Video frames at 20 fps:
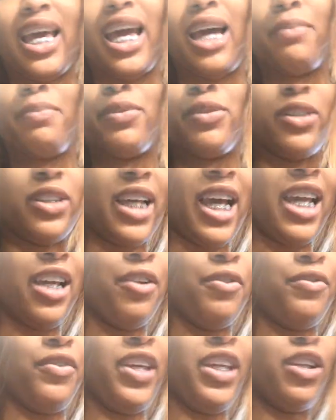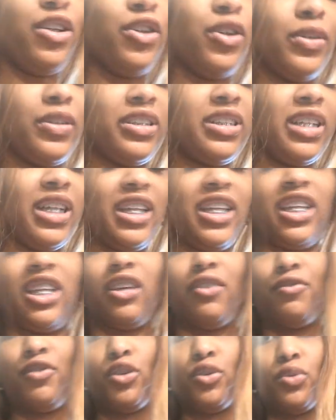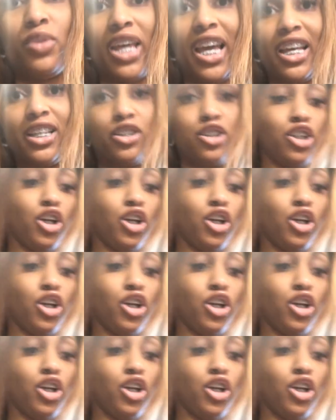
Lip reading: apple cider vinegar is going to give you that